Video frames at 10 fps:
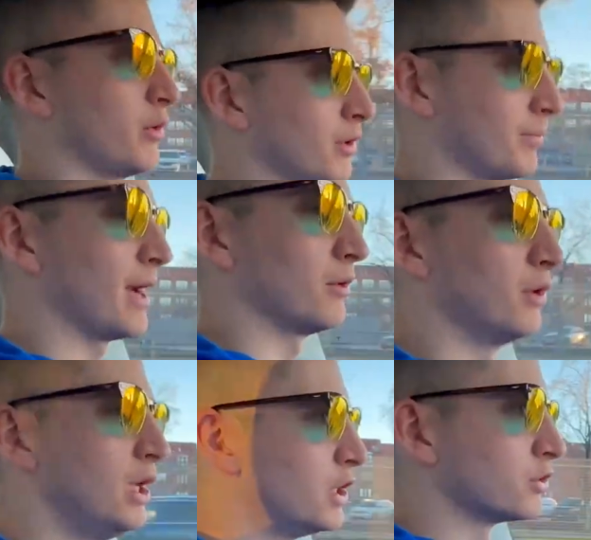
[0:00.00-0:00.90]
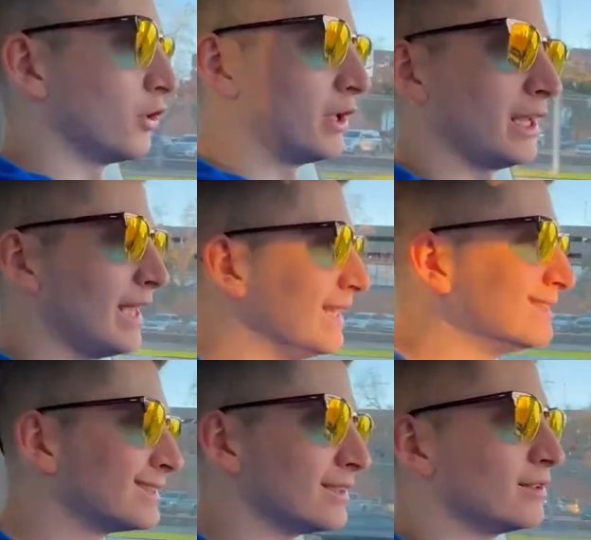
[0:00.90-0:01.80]
on the pedal. So it
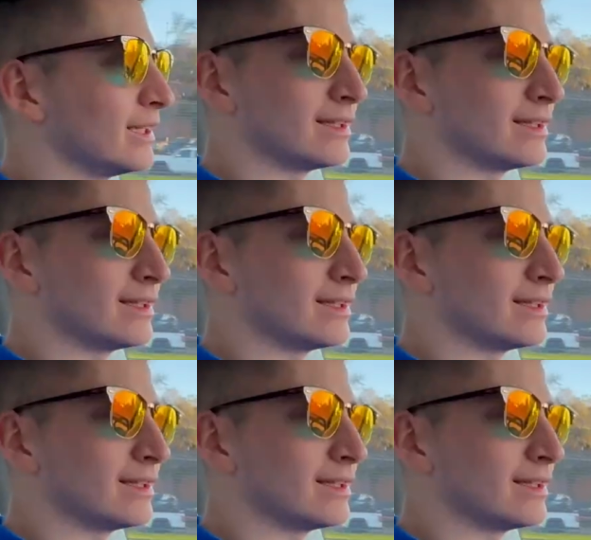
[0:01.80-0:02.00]
instantly